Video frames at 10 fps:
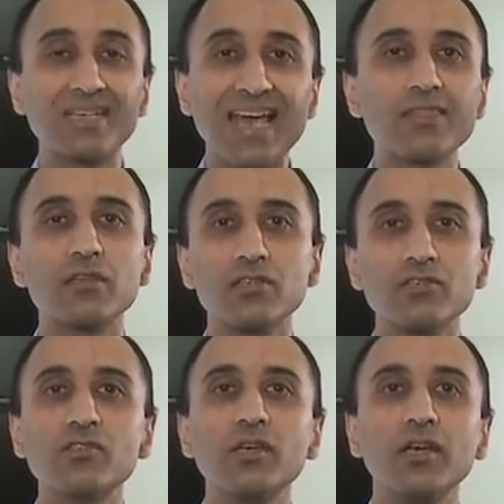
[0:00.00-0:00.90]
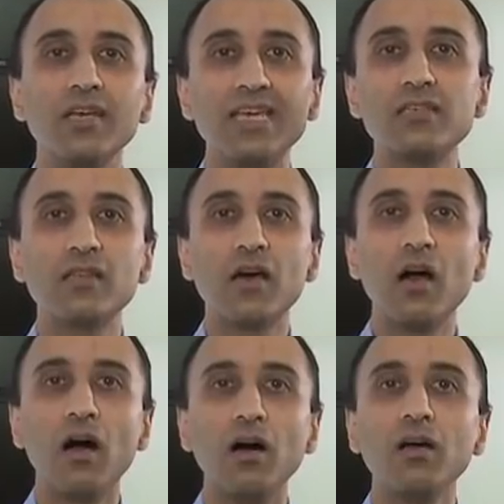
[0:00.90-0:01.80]
catheters into the
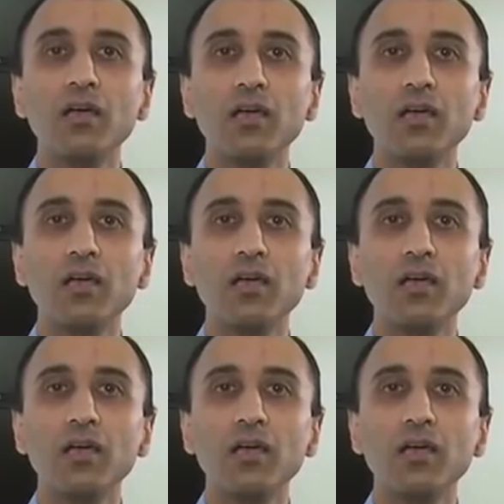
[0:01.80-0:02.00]
heart,